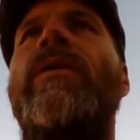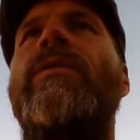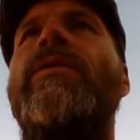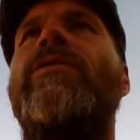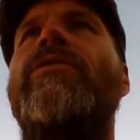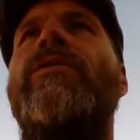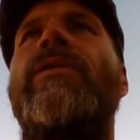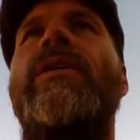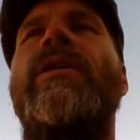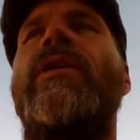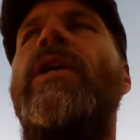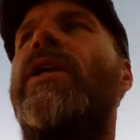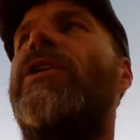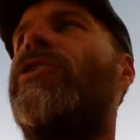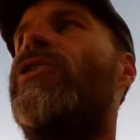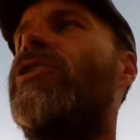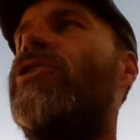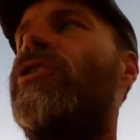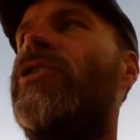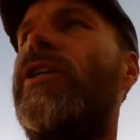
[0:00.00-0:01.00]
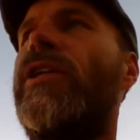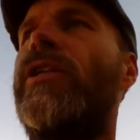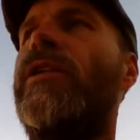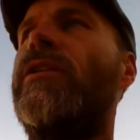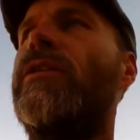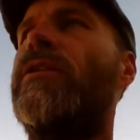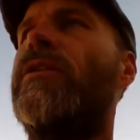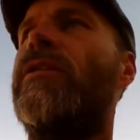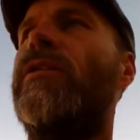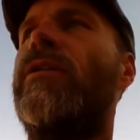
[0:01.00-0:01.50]
treated like
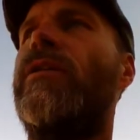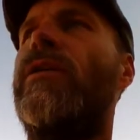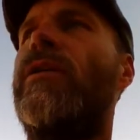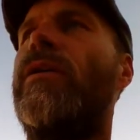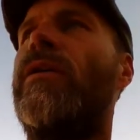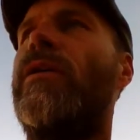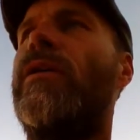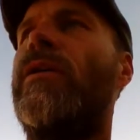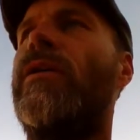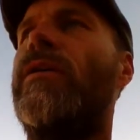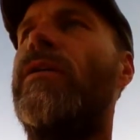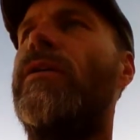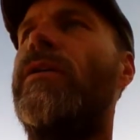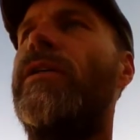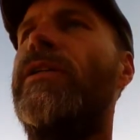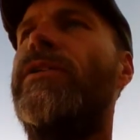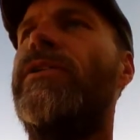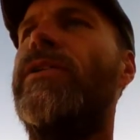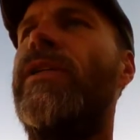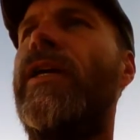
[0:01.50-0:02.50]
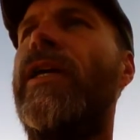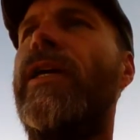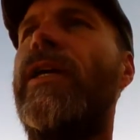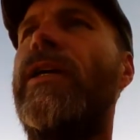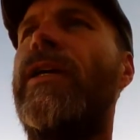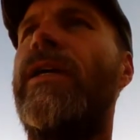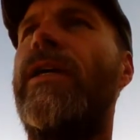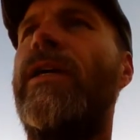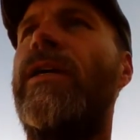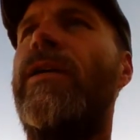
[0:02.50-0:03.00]
shit. It's like,
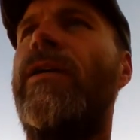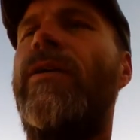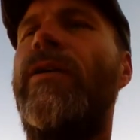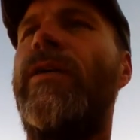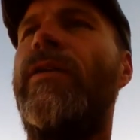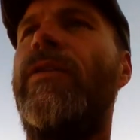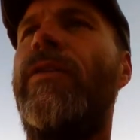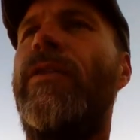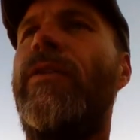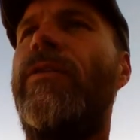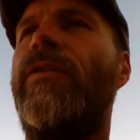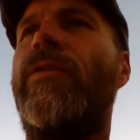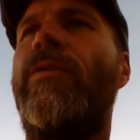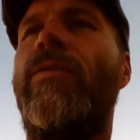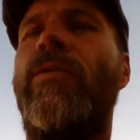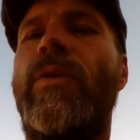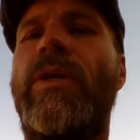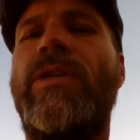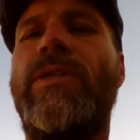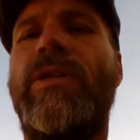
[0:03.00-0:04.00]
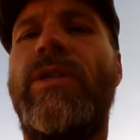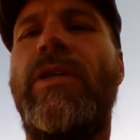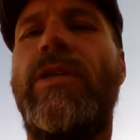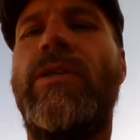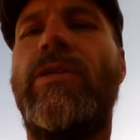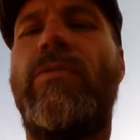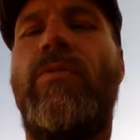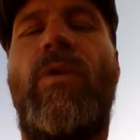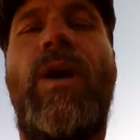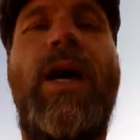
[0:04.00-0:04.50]
you know, and the reason
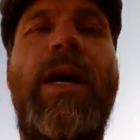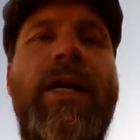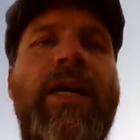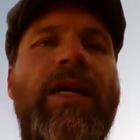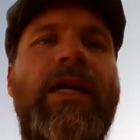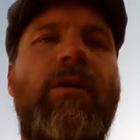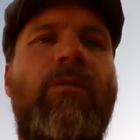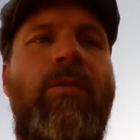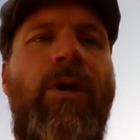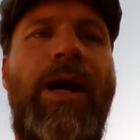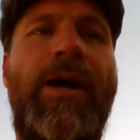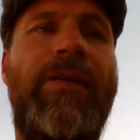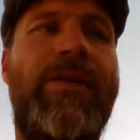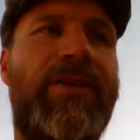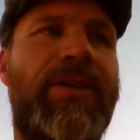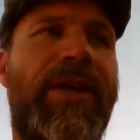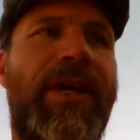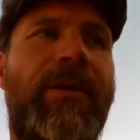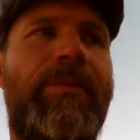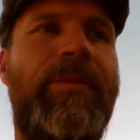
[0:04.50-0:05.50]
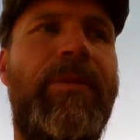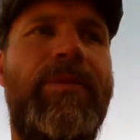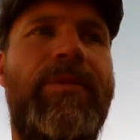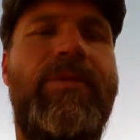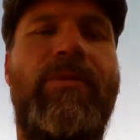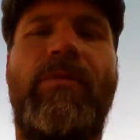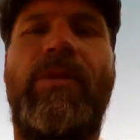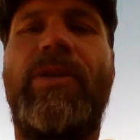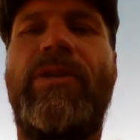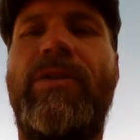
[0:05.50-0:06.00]
is why this happens.
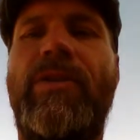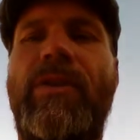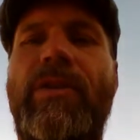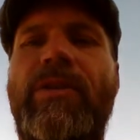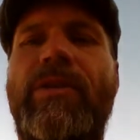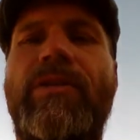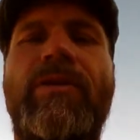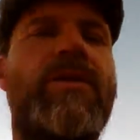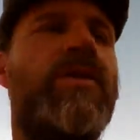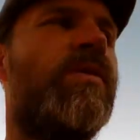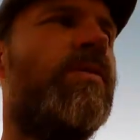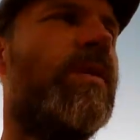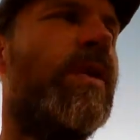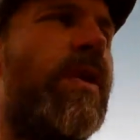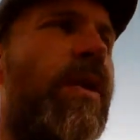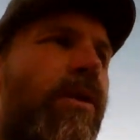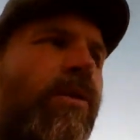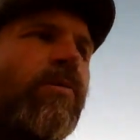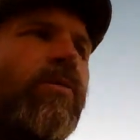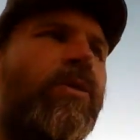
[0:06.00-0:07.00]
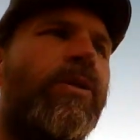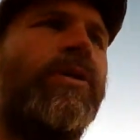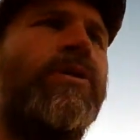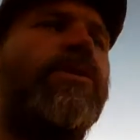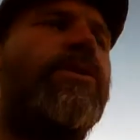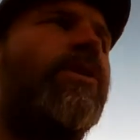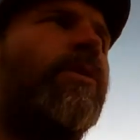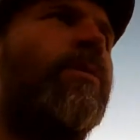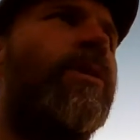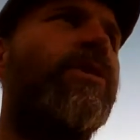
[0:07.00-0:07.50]
The reason is because we're in
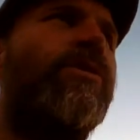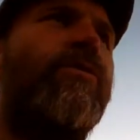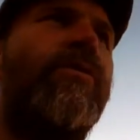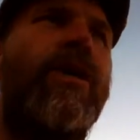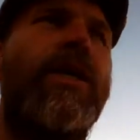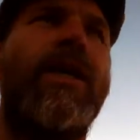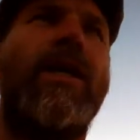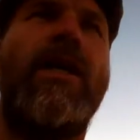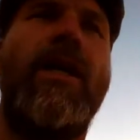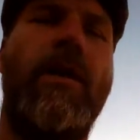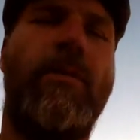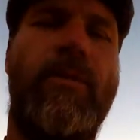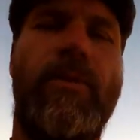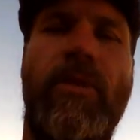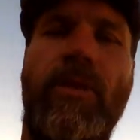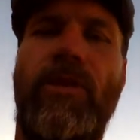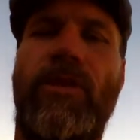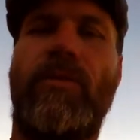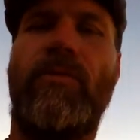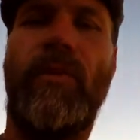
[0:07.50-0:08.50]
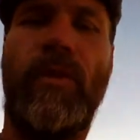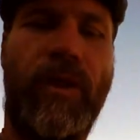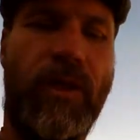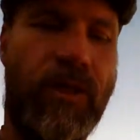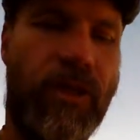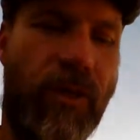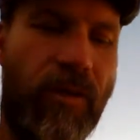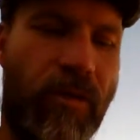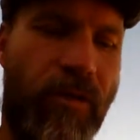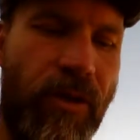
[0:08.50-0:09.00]
so much fucking competition with
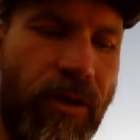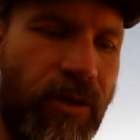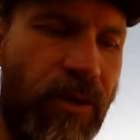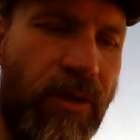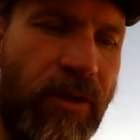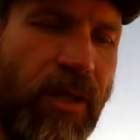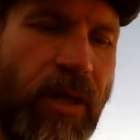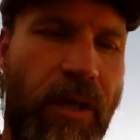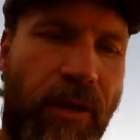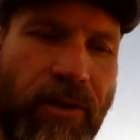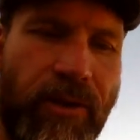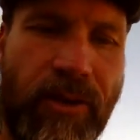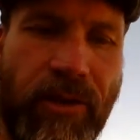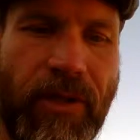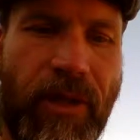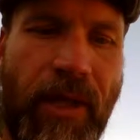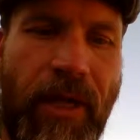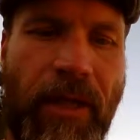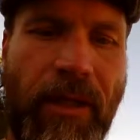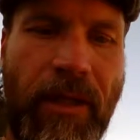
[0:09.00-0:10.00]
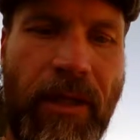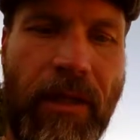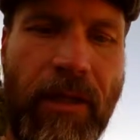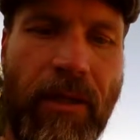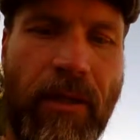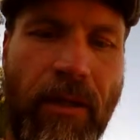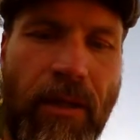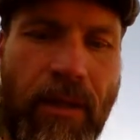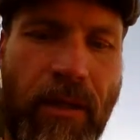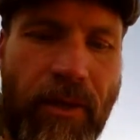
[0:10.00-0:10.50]
each other. This is not a society.
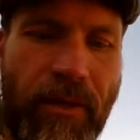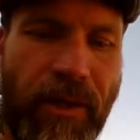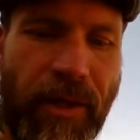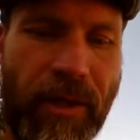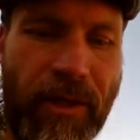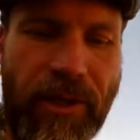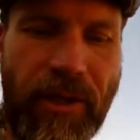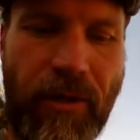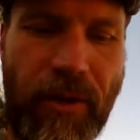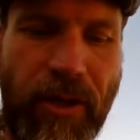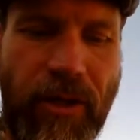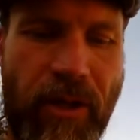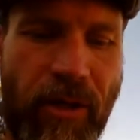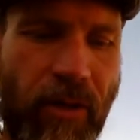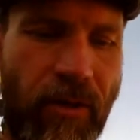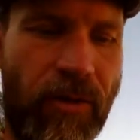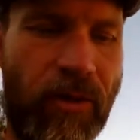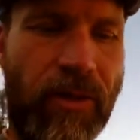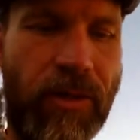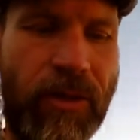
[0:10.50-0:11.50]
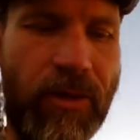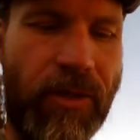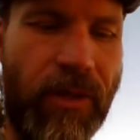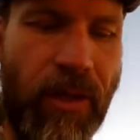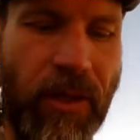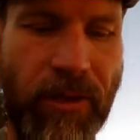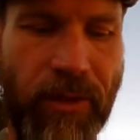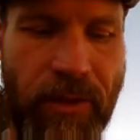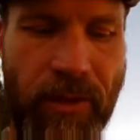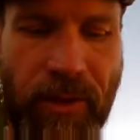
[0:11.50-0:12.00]
That is how I know this is
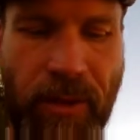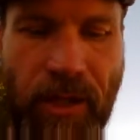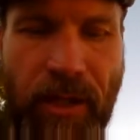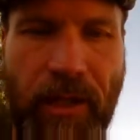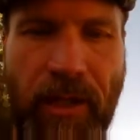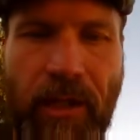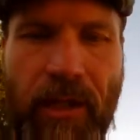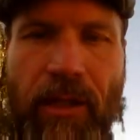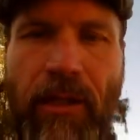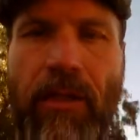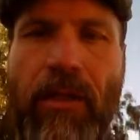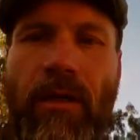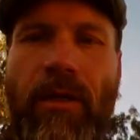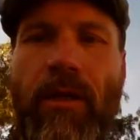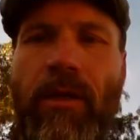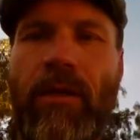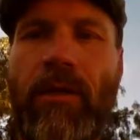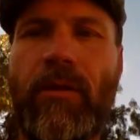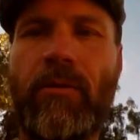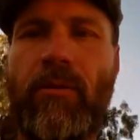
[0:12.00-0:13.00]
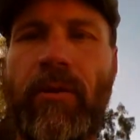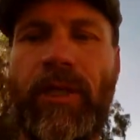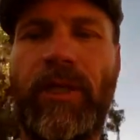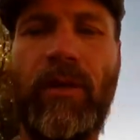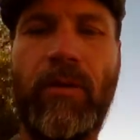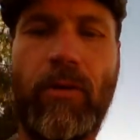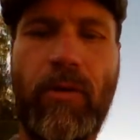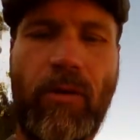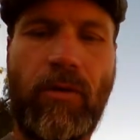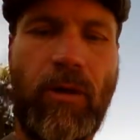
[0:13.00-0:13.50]
not a society. We
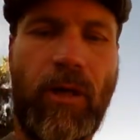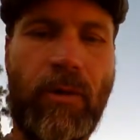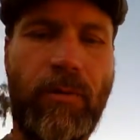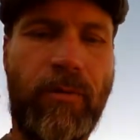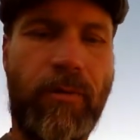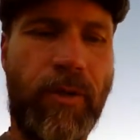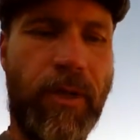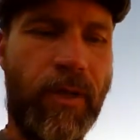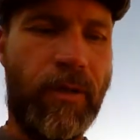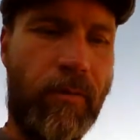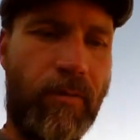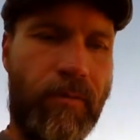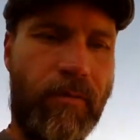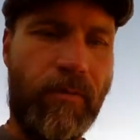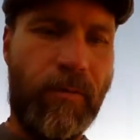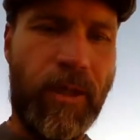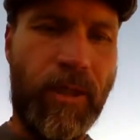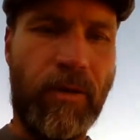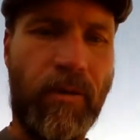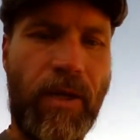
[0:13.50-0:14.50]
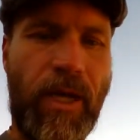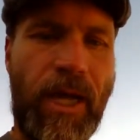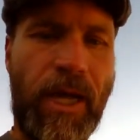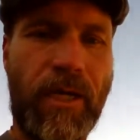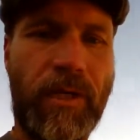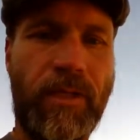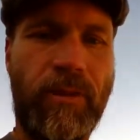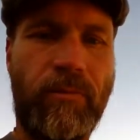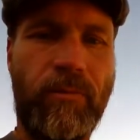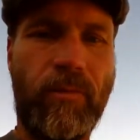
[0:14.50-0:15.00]
don't cooperate. We don't
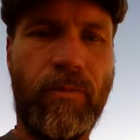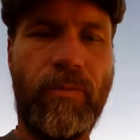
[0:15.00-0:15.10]
act